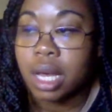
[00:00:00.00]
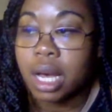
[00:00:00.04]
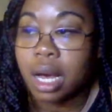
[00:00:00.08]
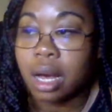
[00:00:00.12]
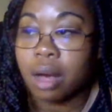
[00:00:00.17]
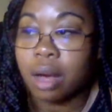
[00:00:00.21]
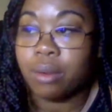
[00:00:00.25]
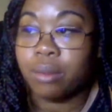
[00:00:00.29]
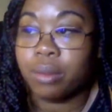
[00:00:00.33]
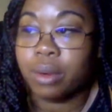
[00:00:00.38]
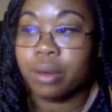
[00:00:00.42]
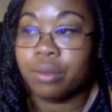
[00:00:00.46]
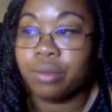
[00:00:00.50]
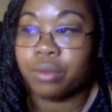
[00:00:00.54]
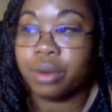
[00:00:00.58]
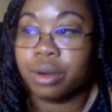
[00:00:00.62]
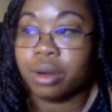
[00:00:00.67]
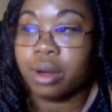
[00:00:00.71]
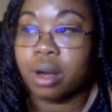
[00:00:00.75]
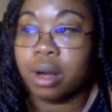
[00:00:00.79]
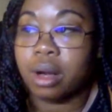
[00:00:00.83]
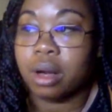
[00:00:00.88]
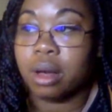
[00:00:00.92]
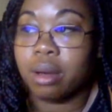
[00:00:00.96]
However,
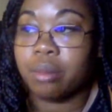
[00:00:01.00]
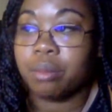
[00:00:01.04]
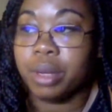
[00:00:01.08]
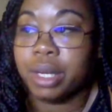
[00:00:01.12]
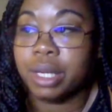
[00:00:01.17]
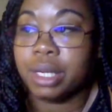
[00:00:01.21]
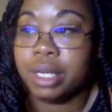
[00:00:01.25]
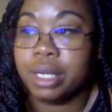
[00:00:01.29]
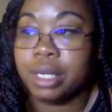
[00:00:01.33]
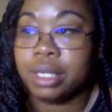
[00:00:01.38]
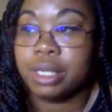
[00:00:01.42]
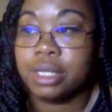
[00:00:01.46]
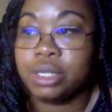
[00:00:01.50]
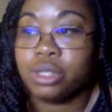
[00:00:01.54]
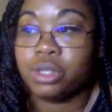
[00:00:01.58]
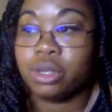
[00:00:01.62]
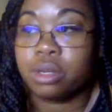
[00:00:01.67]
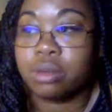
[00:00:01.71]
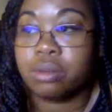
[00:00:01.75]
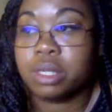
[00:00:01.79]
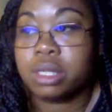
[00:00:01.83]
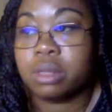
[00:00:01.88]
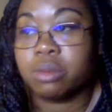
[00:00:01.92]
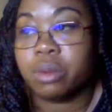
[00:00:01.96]
it is your
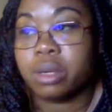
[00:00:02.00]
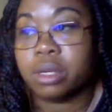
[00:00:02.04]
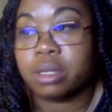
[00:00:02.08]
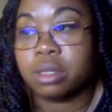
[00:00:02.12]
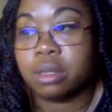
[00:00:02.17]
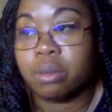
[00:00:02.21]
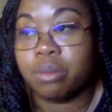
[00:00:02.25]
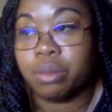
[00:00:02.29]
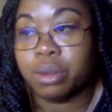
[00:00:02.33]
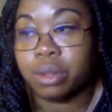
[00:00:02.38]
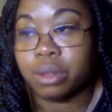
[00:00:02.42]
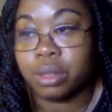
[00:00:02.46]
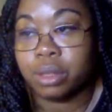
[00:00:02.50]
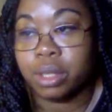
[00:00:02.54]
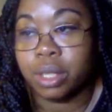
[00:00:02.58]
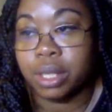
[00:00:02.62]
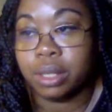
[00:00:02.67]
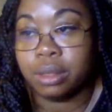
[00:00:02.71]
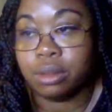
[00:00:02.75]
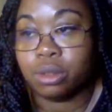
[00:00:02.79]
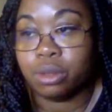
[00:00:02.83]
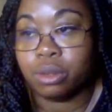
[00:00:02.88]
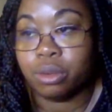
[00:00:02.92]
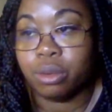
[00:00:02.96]

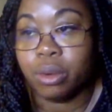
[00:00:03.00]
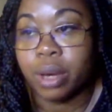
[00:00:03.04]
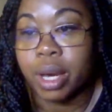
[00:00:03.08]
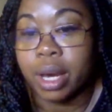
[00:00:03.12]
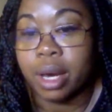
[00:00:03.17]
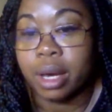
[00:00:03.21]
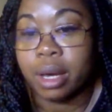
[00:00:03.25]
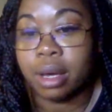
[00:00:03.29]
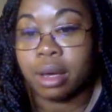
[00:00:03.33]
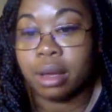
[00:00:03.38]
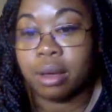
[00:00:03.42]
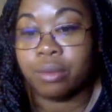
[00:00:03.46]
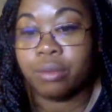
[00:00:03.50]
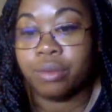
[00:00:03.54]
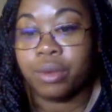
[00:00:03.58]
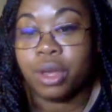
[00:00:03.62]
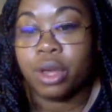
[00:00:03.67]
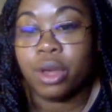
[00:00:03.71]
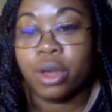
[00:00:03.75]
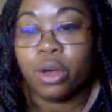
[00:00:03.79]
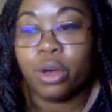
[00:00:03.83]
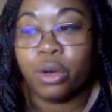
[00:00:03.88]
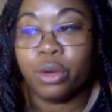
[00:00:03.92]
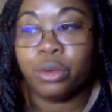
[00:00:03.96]
responsibility to have
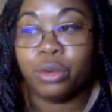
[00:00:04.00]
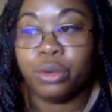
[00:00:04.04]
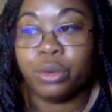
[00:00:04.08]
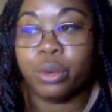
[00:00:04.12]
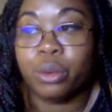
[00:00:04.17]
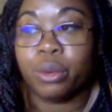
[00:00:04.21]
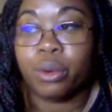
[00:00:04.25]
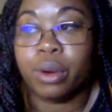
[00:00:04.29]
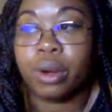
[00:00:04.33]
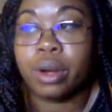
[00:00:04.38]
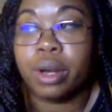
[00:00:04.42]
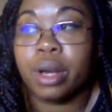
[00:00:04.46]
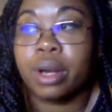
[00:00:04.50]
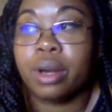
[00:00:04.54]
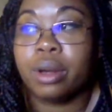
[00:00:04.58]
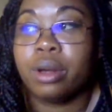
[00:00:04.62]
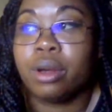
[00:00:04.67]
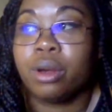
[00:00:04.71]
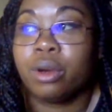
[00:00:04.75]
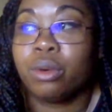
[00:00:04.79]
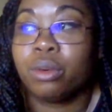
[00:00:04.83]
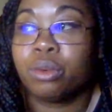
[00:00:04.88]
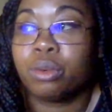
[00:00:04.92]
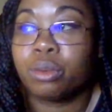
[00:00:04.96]
your
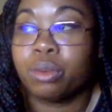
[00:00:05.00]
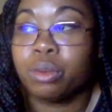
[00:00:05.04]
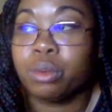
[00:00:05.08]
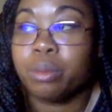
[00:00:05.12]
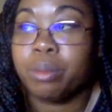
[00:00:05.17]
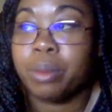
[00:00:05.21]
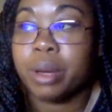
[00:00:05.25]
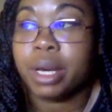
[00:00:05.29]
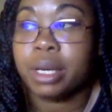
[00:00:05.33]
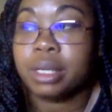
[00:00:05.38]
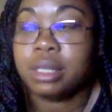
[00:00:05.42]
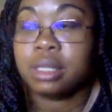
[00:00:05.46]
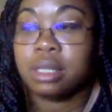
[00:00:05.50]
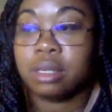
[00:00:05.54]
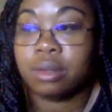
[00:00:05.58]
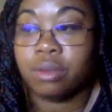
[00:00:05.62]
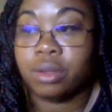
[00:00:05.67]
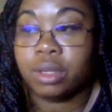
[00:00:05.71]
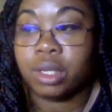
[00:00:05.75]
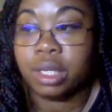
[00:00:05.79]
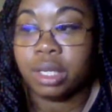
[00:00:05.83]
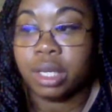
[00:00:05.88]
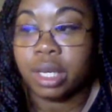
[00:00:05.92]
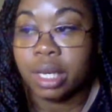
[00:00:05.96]
group
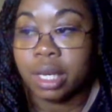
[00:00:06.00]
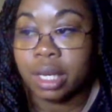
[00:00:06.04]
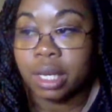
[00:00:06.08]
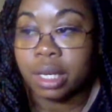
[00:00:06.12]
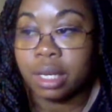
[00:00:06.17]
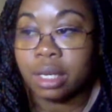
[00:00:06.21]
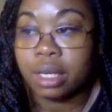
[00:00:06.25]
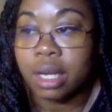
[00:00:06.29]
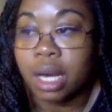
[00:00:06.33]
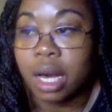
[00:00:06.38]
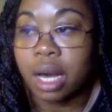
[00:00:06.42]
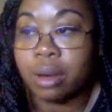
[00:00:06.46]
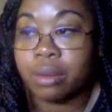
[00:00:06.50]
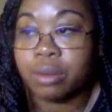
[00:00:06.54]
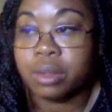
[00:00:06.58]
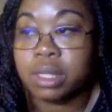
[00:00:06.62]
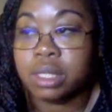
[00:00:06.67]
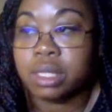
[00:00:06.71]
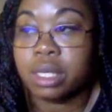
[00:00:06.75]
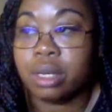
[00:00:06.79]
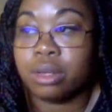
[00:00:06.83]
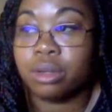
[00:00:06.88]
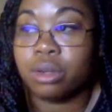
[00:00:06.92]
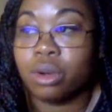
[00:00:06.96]
activity in, I would
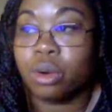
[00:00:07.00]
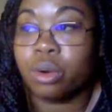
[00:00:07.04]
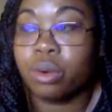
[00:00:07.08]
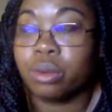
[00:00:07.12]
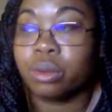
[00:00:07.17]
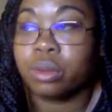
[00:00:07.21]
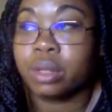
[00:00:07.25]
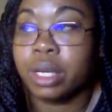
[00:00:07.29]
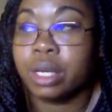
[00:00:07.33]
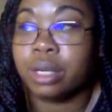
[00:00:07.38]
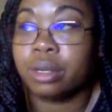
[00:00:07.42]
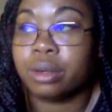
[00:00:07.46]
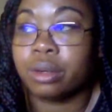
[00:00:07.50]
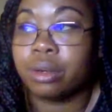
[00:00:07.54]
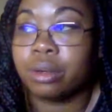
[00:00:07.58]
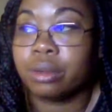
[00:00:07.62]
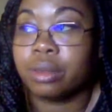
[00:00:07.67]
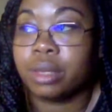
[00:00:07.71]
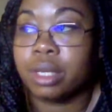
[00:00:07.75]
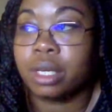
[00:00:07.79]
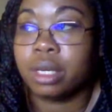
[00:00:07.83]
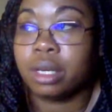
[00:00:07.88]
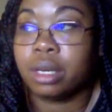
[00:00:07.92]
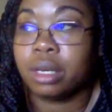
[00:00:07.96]
say, no later
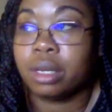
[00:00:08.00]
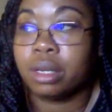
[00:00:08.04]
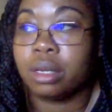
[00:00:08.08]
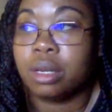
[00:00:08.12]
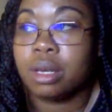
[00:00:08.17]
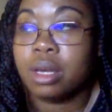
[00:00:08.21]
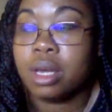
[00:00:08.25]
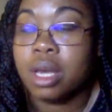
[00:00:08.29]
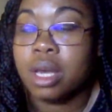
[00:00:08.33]
than